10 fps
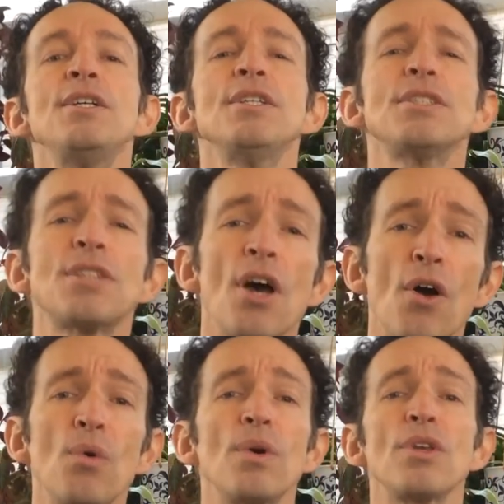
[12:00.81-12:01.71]

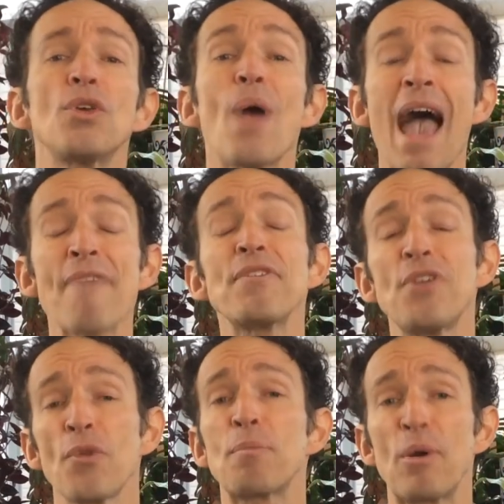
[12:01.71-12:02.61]
So you have to
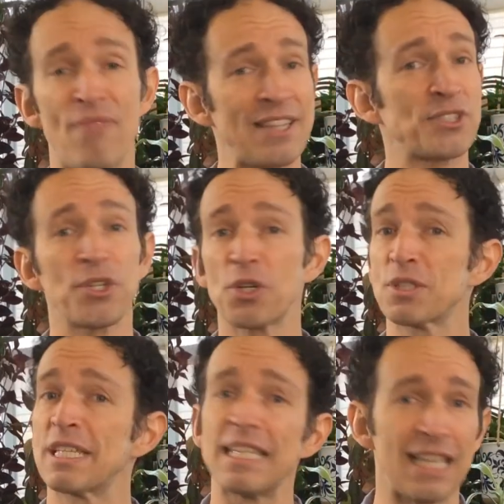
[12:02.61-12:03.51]
know the professor you're
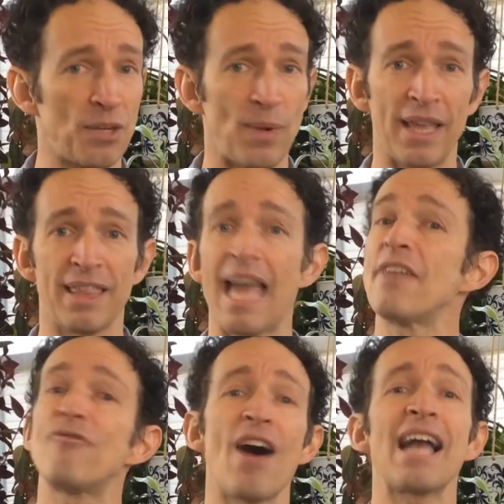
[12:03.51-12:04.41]
dealing with
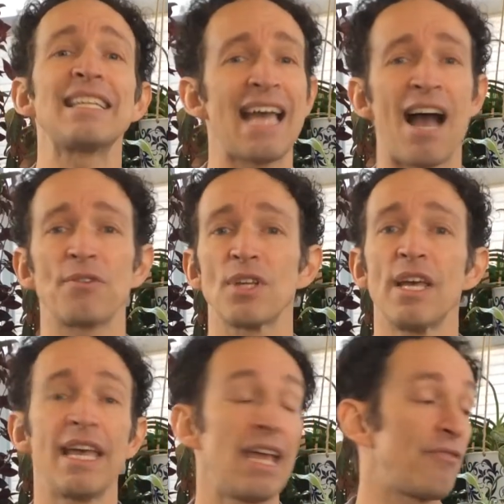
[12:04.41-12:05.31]
and find out
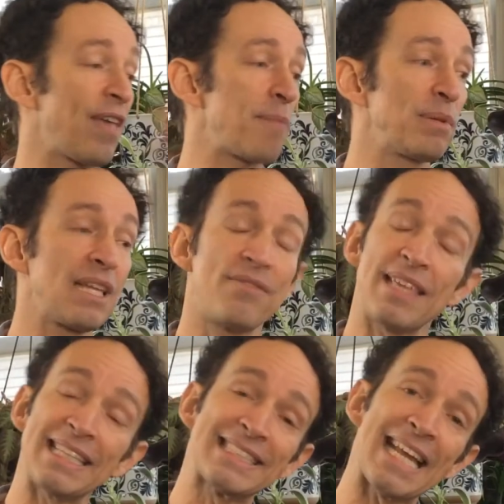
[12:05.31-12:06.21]
if they believe
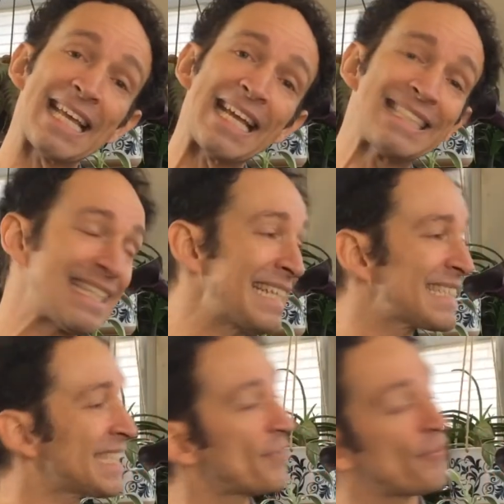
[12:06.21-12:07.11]
the inciting incident is this